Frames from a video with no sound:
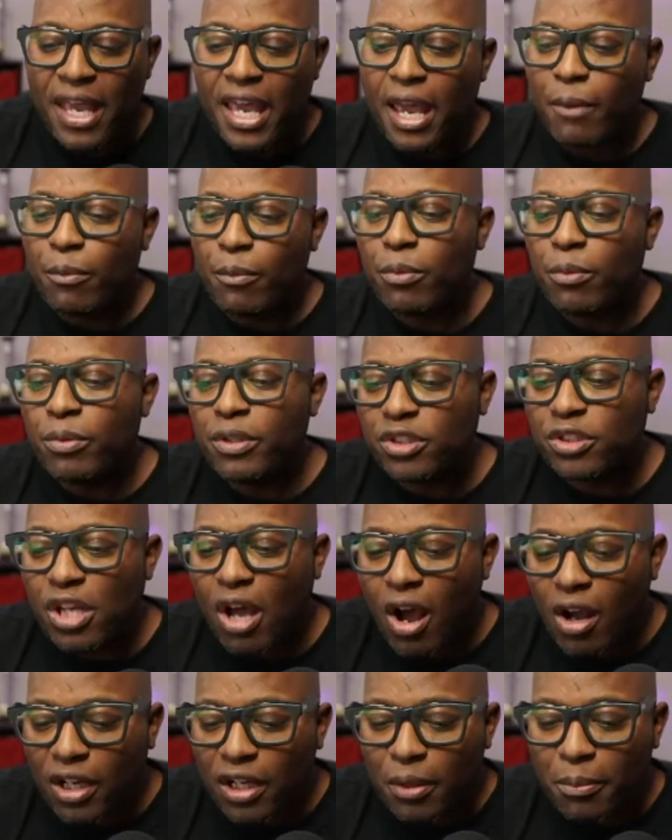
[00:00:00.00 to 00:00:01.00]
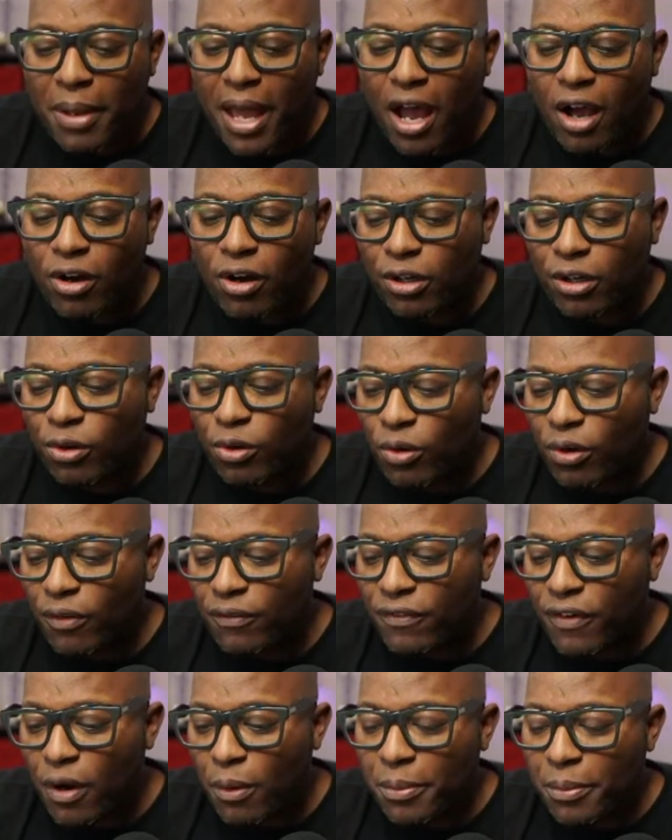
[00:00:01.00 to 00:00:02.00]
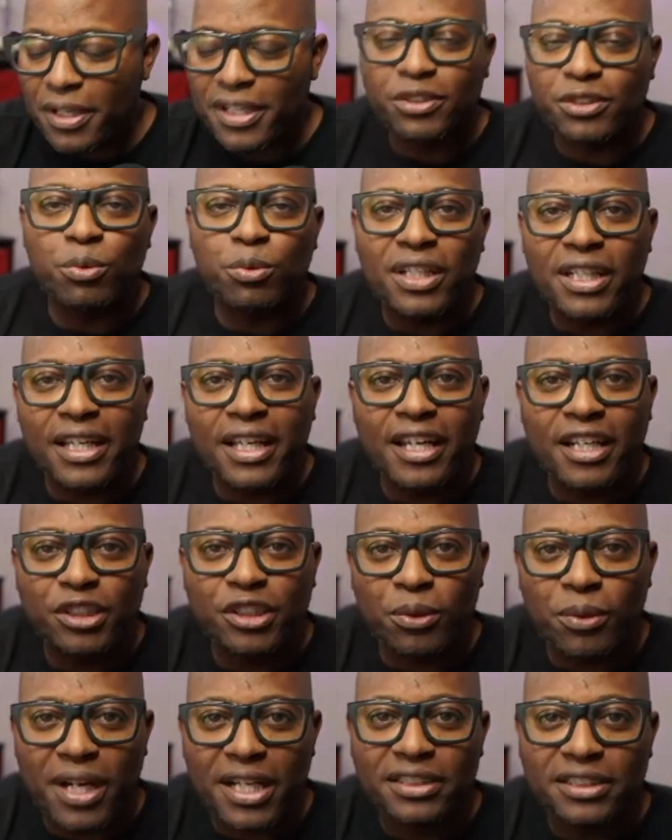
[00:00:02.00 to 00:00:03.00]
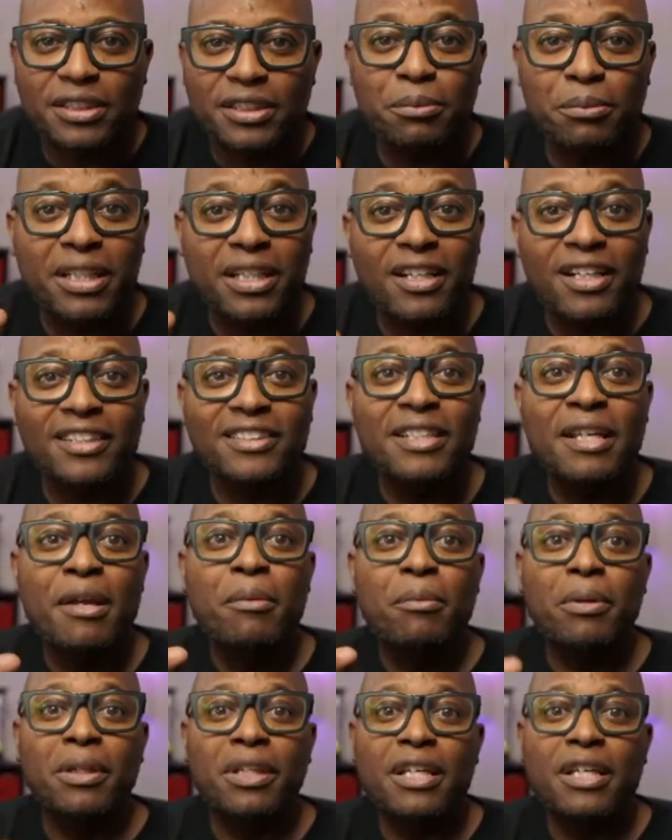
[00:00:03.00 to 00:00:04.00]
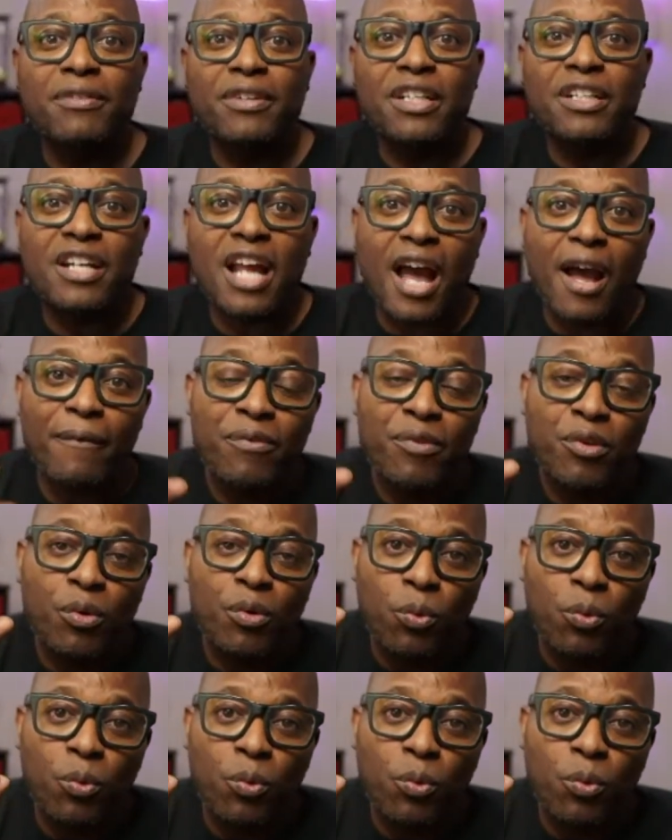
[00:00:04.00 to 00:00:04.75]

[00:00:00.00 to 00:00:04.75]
And when we were talking about agoraphobia, it's really interesting because, believe it or not,